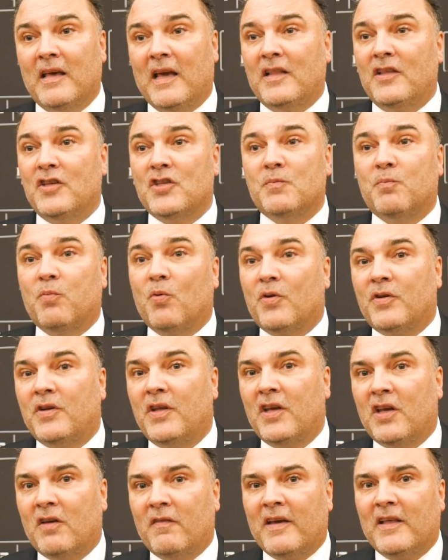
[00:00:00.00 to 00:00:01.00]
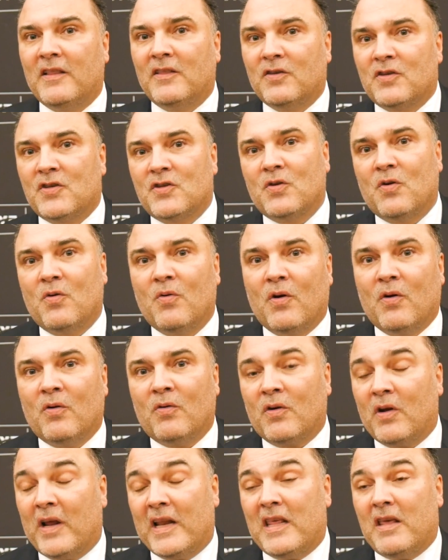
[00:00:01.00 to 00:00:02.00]
any sporting event or so,
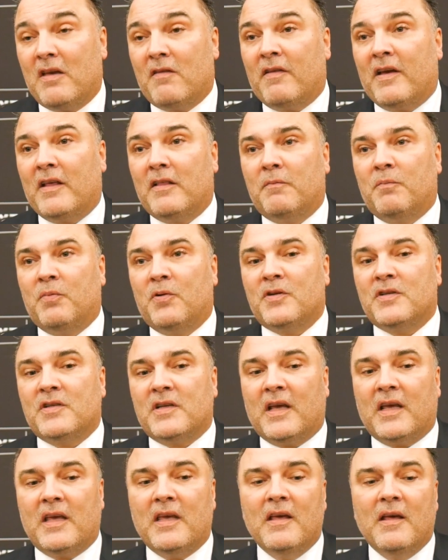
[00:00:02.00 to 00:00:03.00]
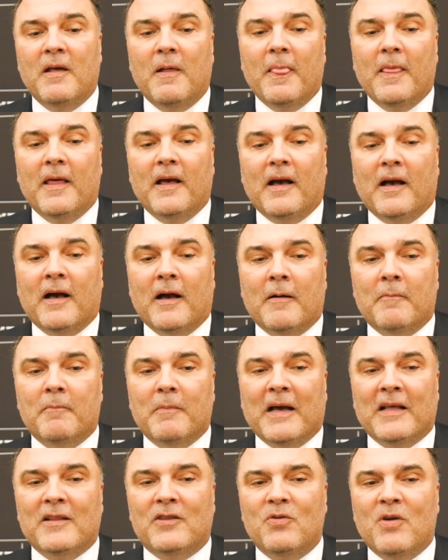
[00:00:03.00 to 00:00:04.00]
or any event per se,
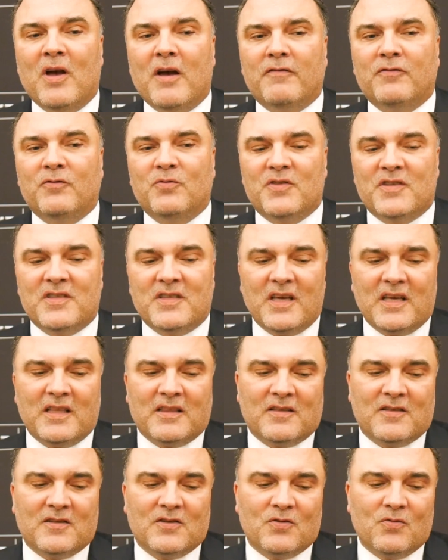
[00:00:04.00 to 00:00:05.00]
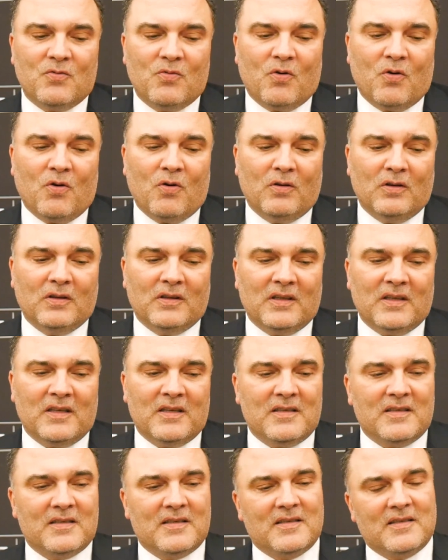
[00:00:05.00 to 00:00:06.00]
and you have to sit through all
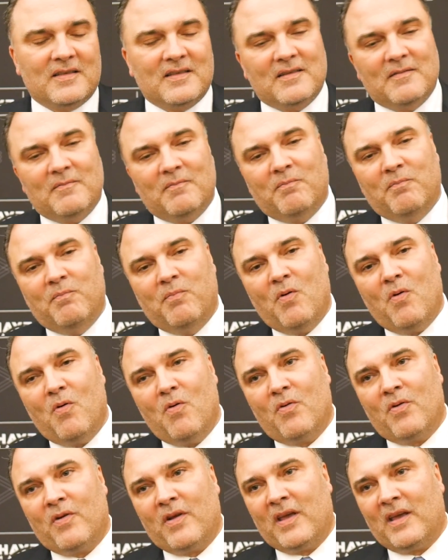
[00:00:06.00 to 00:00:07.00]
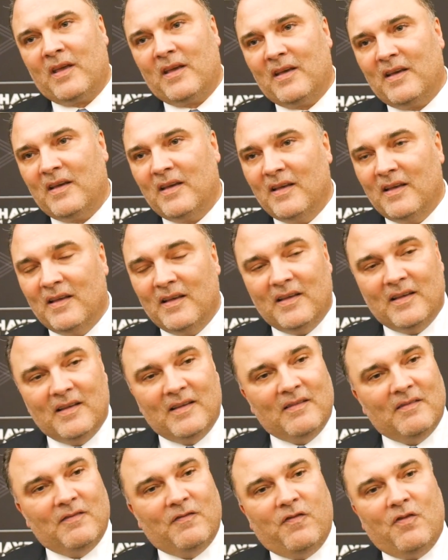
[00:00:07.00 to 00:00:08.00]
these boring
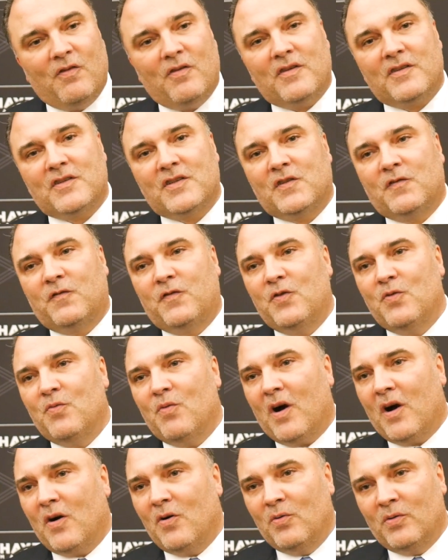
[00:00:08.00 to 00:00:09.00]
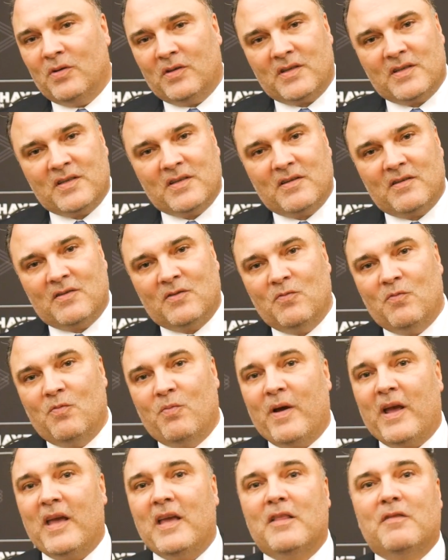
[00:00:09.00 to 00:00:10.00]
first few hours to
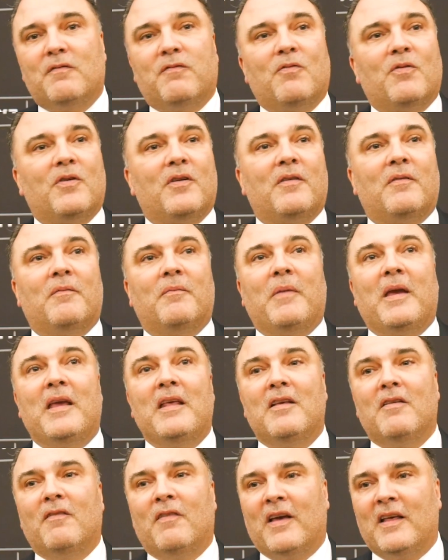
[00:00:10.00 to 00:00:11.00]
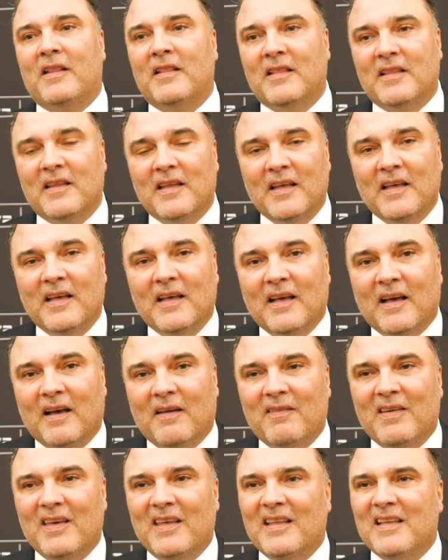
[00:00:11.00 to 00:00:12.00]
wait for the main event.
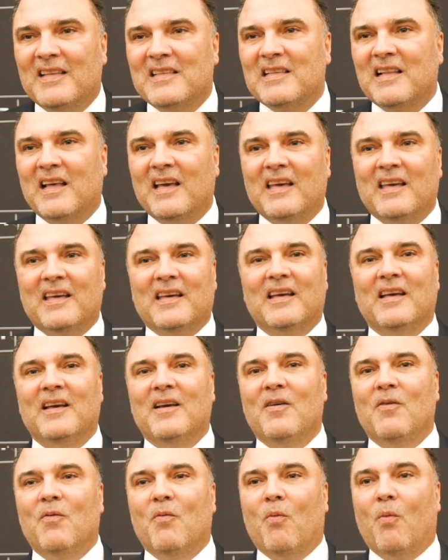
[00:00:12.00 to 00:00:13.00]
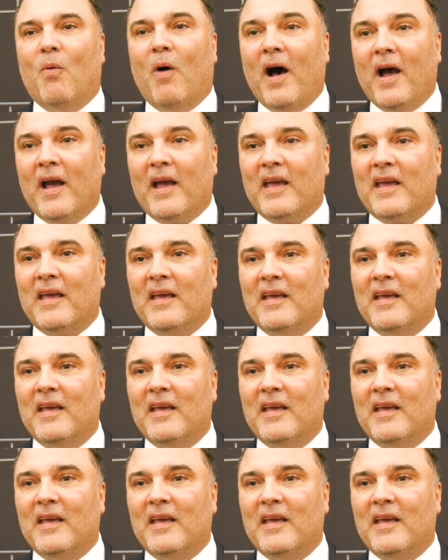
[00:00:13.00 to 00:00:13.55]
I mean, it's like, why?